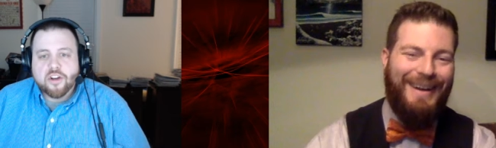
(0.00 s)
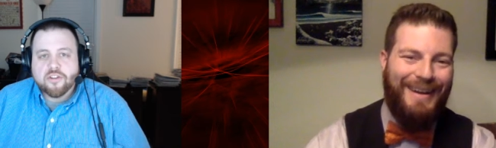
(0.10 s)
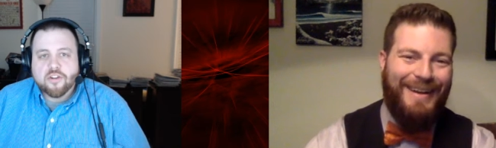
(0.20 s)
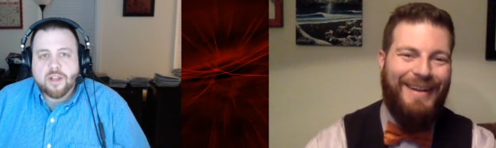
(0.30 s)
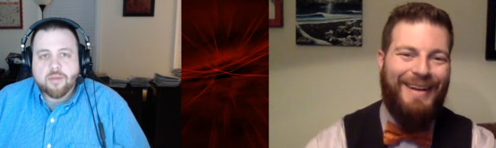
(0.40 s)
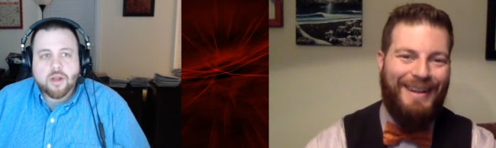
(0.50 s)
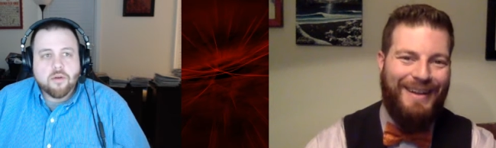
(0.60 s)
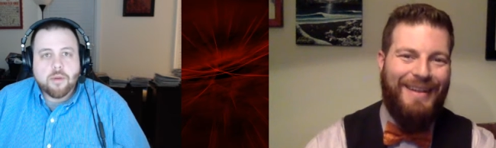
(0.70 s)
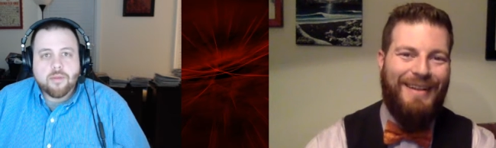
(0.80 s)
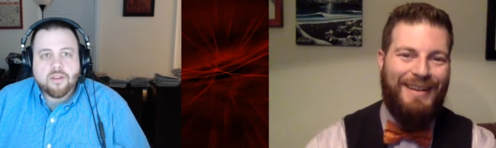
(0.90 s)
Speaker 1: you just go like play with
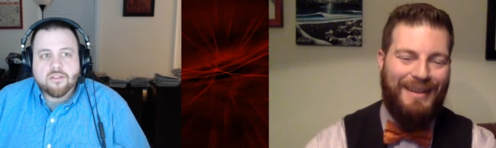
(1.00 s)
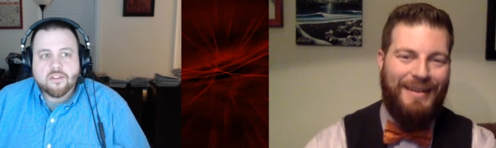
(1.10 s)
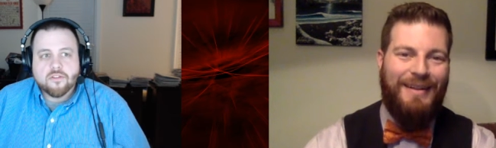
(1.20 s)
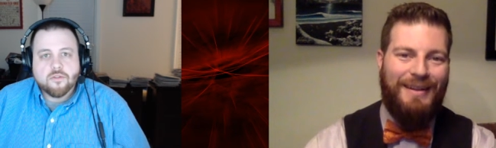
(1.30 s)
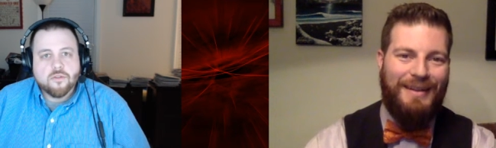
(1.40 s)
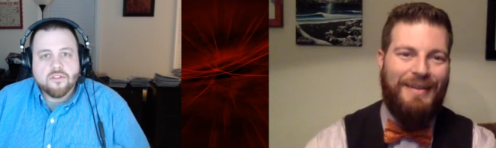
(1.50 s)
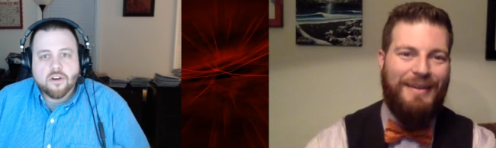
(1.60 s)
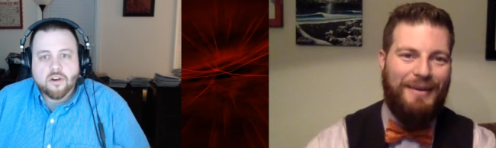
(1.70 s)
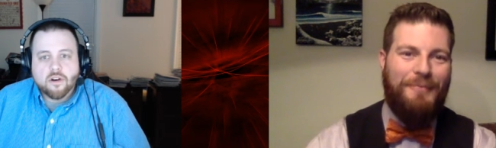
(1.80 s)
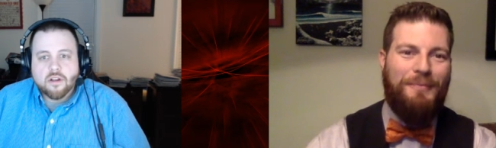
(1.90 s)
puppies at the student center.
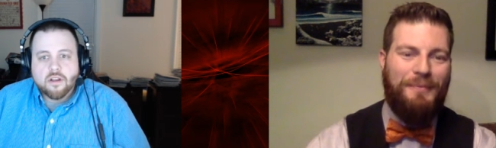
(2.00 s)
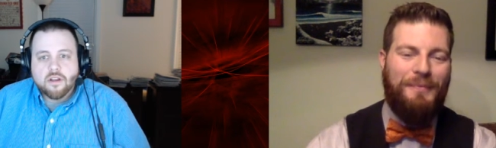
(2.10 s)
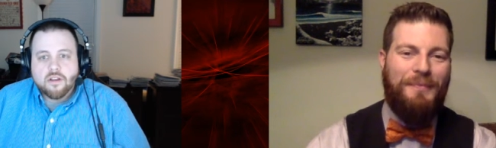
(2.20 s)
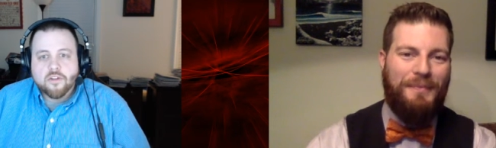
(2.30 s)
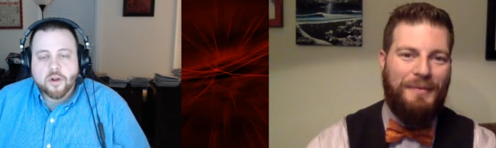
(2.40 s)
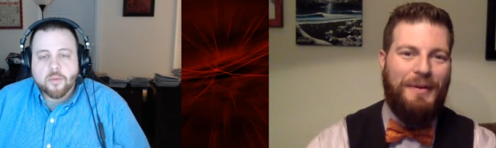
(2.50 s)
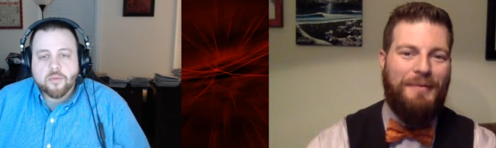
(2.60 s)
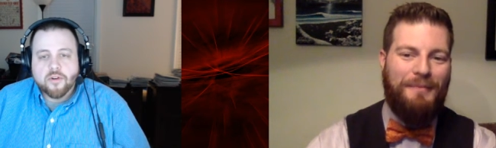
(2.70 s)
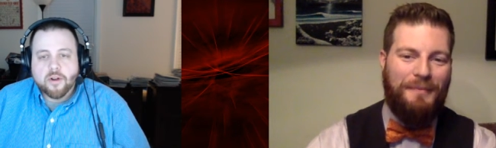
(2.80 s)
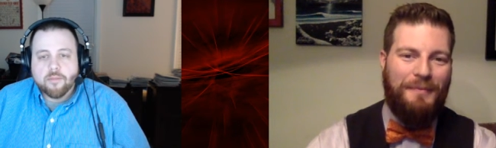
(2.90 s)
Yep during yep.
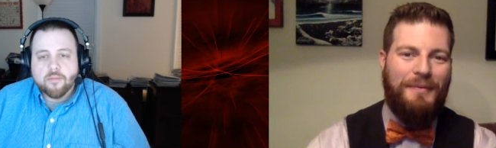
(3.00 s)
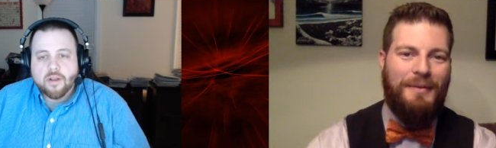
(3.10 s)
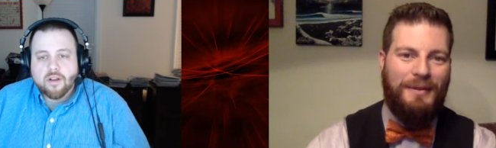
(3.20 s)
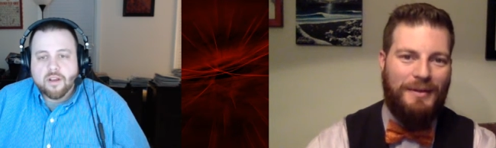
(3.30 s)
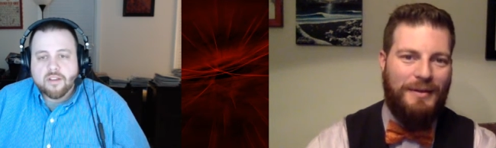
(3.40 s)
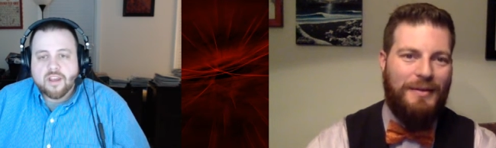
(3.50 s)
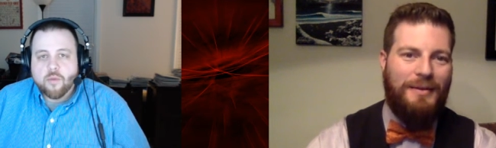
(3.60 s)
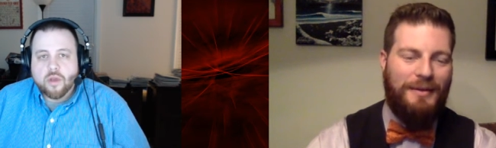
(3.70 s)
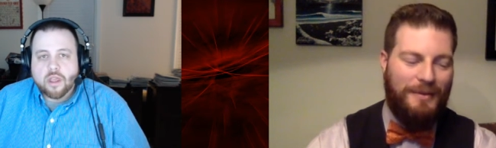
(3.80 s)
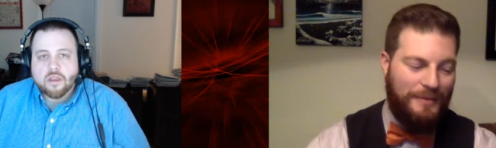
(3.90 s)
during uh, exam
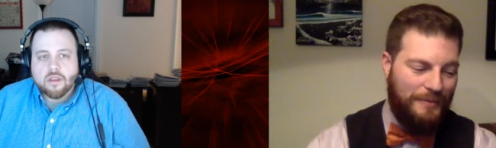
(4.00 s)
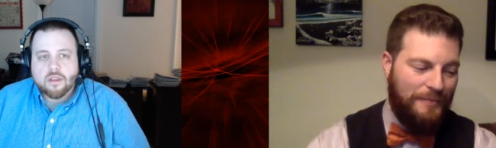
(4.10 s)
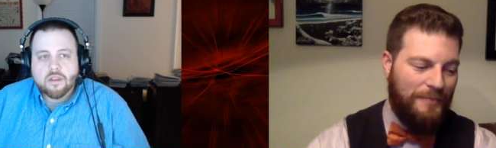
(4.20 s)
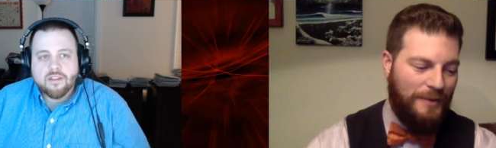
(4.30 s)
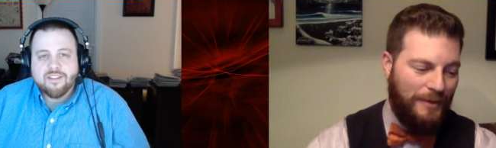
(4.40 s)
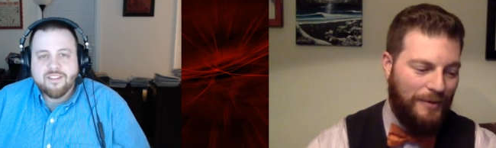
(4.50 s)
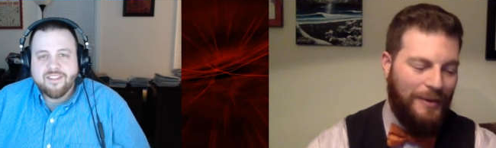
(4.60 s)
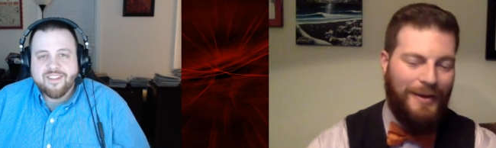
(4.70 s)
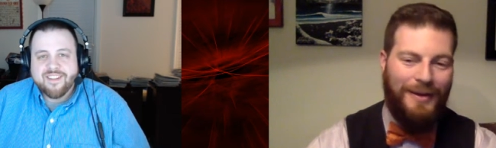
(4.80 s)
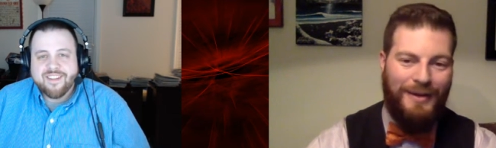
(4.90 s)
week.
Speaker 2: Oh yeah.
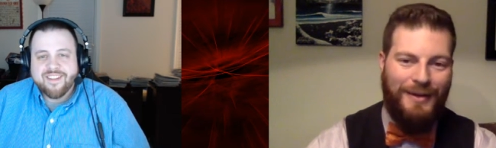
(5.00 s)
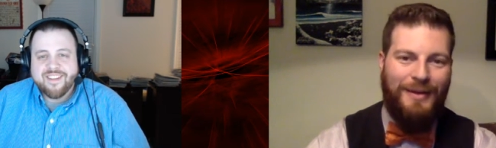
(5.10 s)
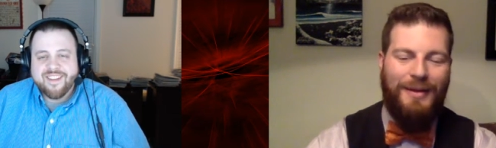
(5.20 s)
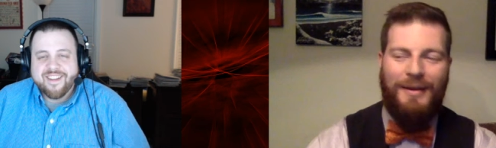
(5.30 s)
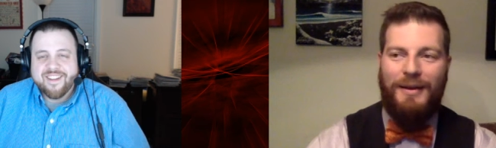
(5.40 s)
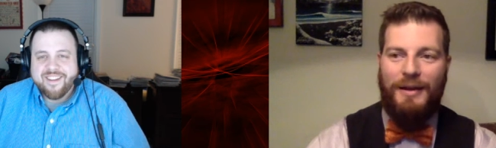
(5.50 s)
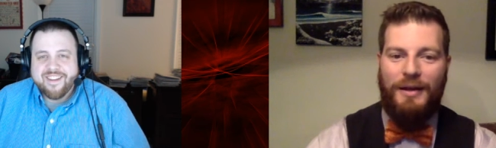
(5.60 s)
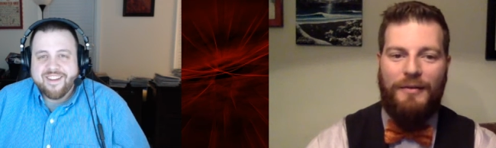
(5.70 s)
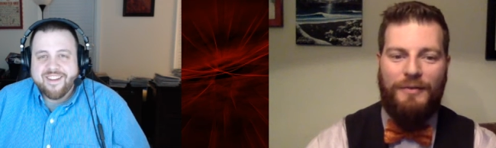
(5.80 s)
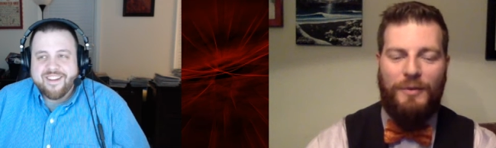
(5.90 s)
And
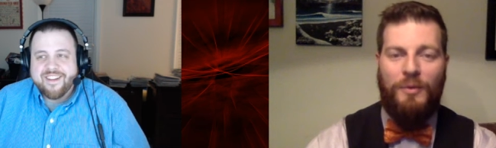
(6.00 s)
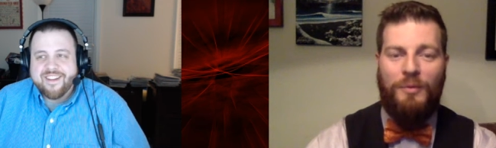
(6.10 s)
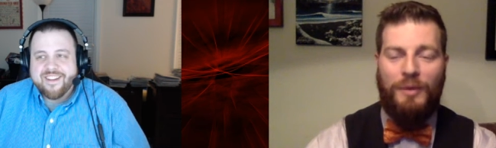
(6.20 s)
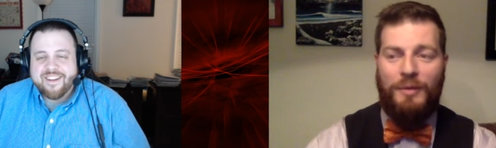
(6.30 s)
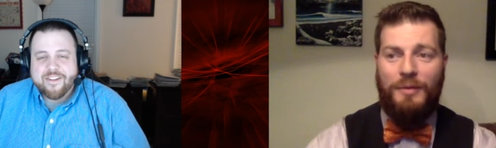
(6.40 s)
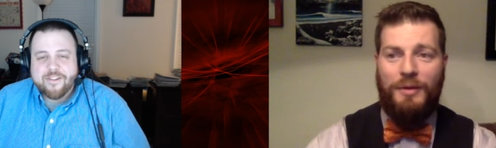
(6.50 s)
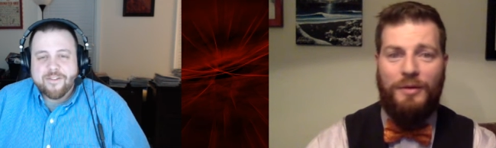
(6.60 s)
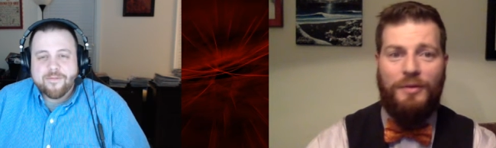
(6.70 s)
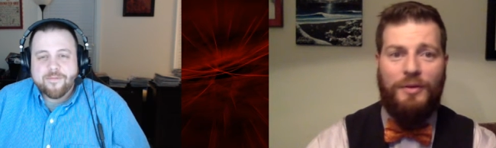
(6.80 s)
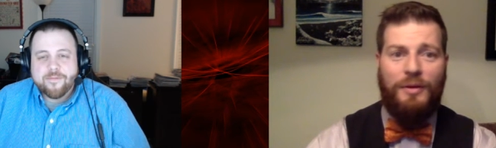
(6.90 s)
if they won't bring them to you,
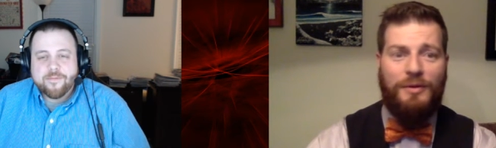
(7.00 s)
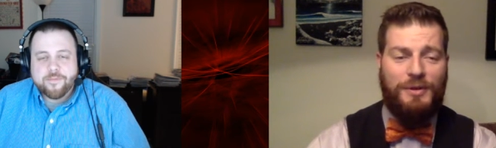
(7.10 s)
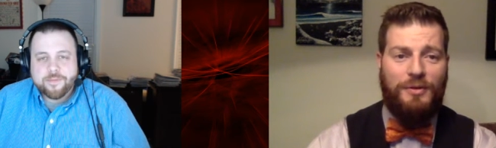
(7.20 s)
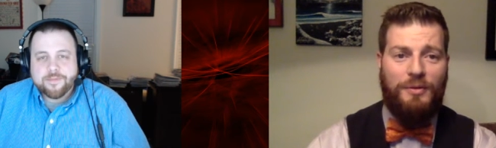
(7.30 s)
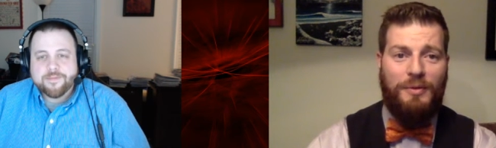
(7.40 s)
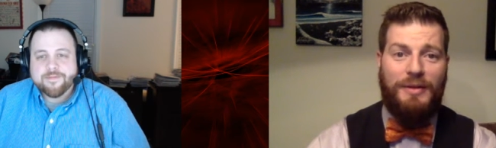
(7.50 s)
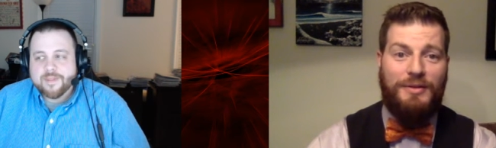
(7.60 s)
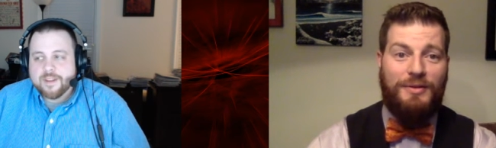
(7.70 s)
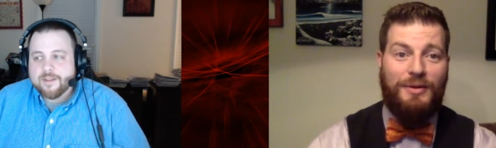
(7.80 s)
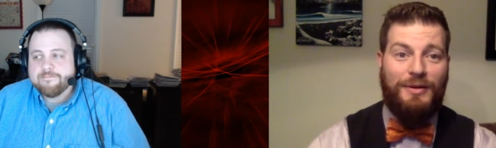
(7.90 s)
you could always go to a pet
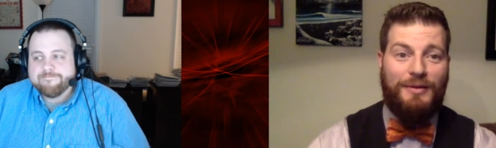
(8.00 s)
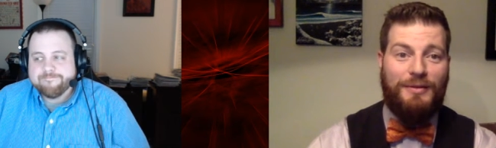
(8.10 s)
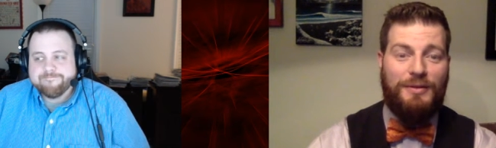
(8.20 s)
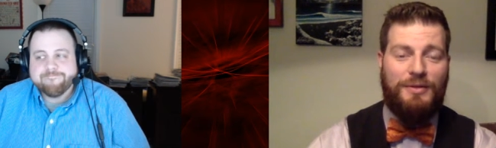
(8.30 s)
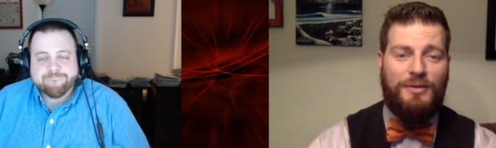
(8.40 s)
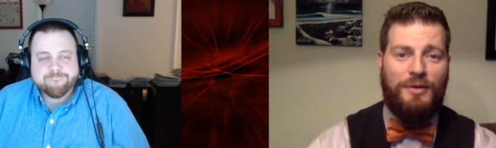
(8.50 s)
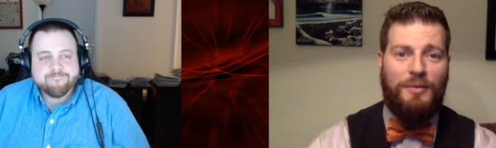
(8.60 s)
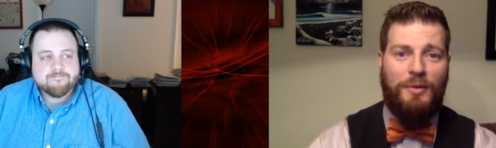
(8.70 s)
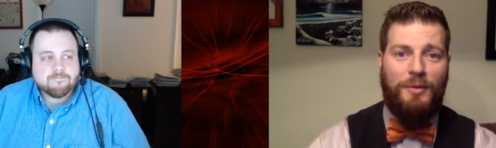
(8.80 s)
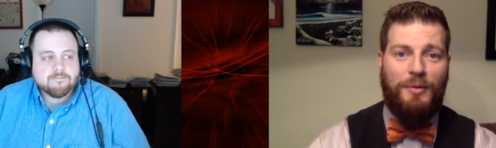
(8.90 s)
store. Just don't come
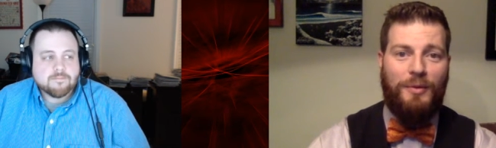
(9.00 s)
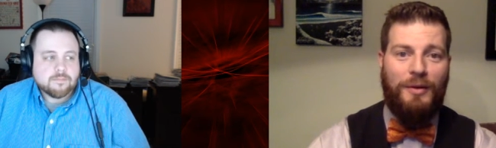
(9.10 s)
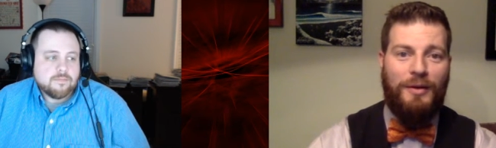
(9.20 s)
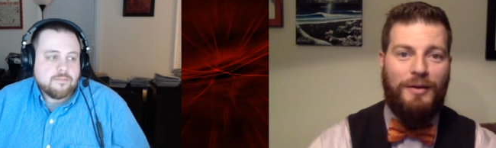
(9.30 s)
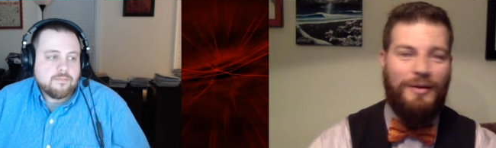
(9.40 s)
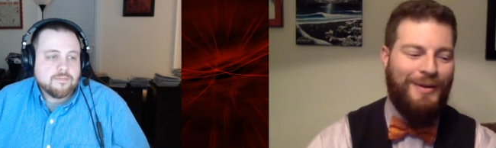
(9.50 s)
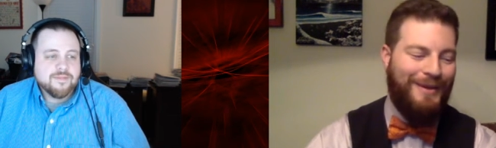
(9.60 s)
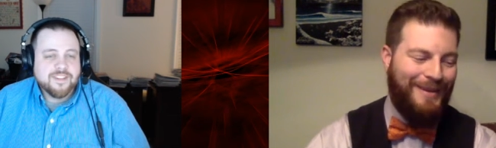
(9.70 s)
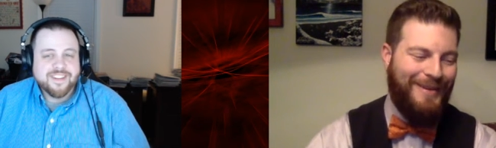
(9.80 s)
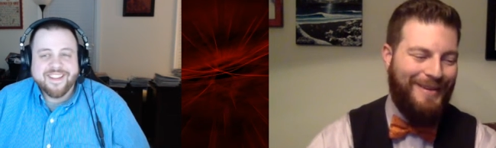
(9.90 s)
home
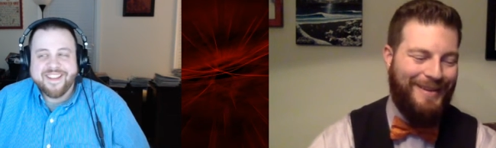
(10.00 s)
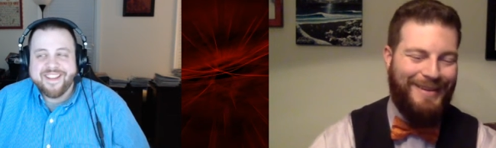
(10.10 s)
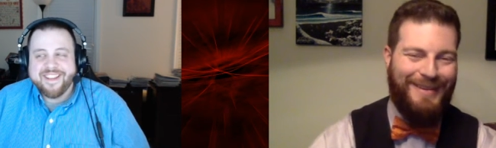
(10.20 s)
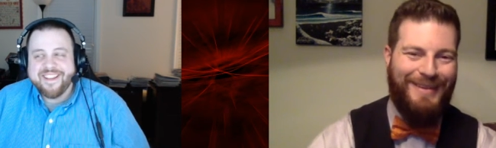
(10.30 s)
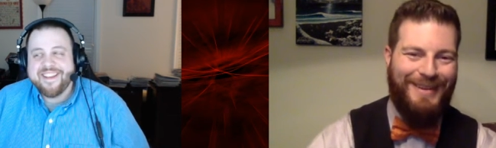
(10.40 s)
with